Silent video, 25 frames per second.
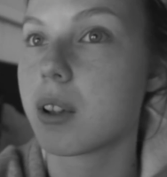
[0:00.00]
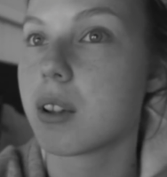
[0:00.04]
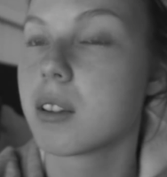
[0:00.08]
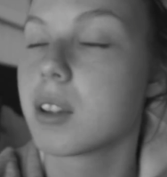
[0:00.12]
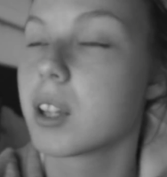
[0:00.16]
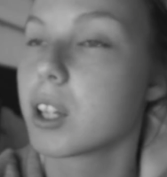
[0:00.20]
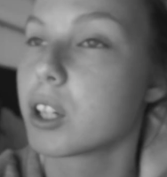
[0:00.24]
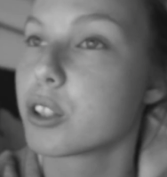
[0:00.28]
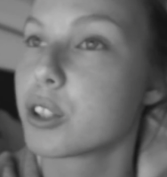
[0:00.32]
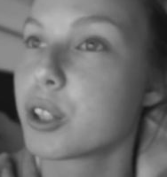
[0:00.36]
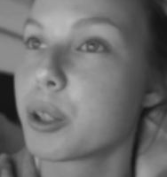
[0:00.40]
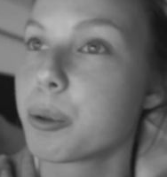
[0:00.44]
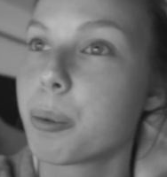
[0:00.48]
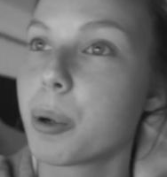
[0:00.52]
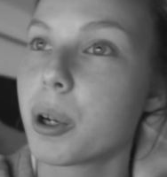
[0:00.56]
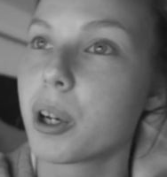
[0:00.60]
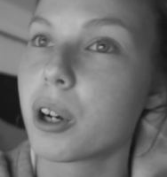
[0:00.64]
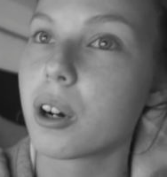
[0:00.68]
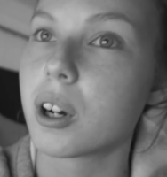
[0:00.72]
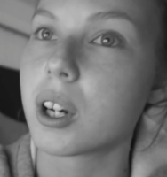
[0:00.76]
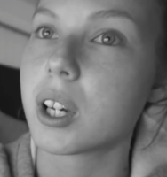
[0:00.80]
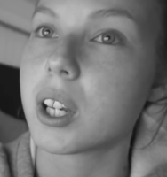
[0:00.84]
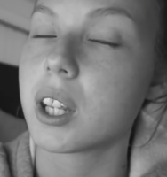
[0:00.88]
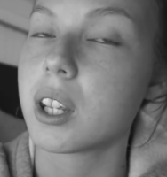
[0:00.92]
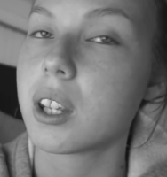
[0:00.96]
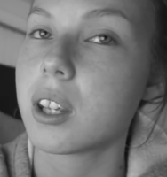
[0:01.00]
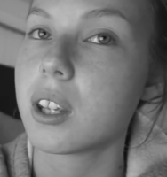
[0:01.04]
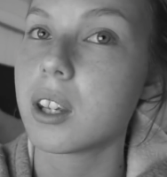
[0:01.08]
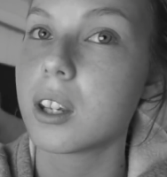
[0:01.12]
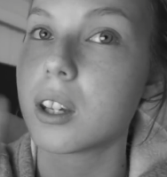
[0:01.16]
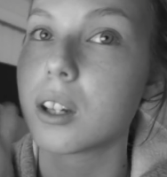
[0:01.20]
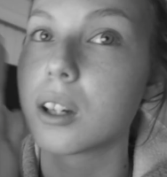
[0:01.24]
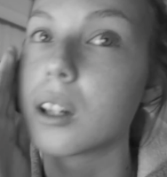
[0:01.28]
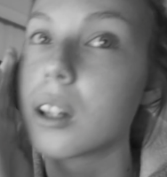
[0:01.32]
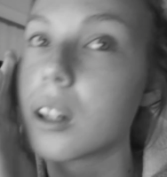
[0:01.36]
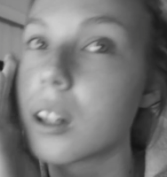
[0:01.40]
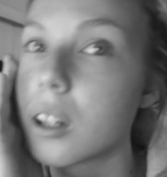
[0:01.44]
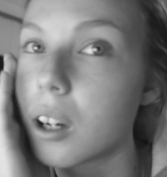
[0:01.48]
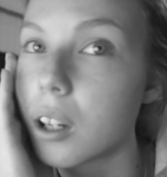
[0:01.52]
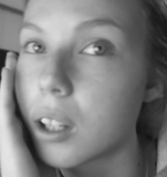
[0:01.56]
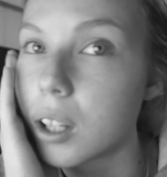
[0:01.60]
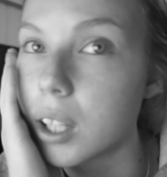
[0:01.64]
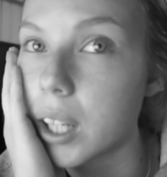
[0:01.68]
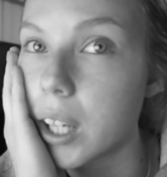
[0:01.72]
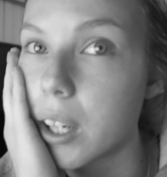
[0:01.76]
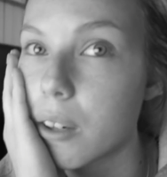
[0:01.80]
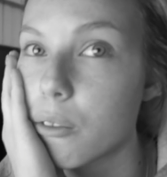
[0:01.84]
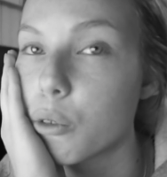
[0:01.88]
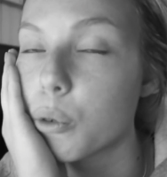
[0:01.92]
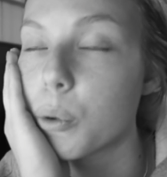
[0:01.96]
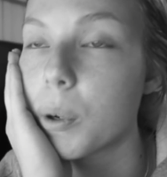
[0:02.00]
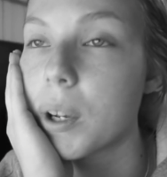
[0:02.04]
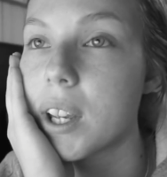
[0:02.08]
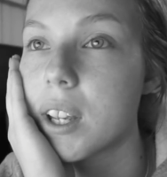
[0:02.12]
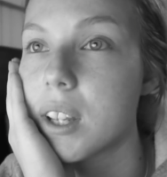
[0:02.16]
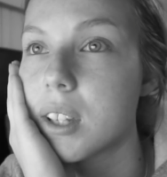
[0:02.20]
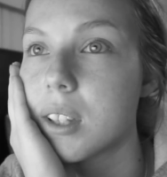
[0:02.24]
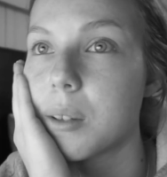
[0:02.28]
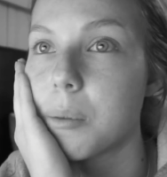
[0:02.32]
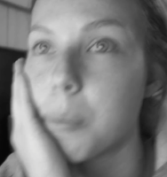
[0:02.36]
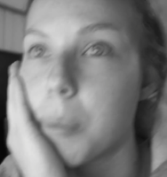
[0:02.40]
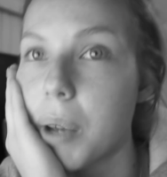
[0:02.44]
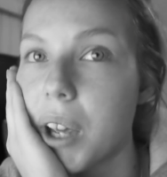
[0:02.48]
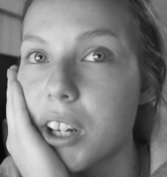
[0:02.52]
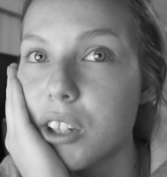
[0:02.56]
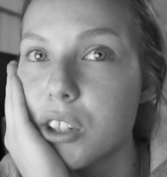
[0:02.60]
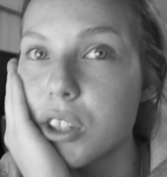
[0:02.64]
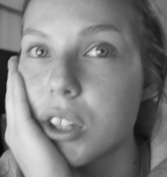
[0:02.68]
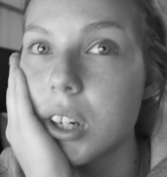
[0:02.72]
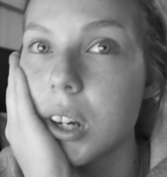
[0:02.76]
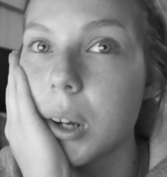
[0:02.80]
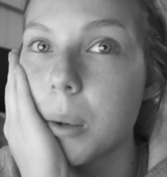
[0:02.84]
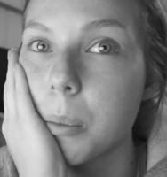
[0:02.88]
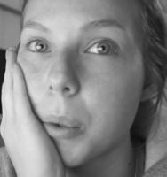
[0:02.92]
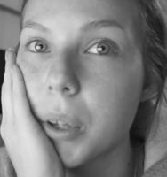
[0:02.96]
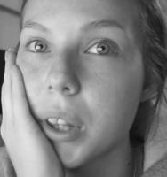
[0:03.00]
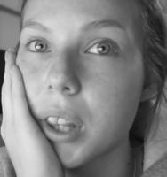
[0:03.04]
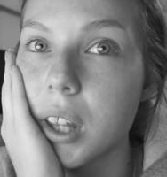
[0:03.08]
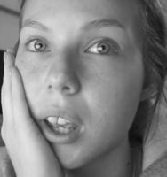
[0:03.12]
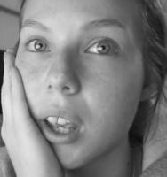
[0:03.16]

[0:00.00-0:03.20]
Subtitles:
that she put on here on the giveaway isn't matching up with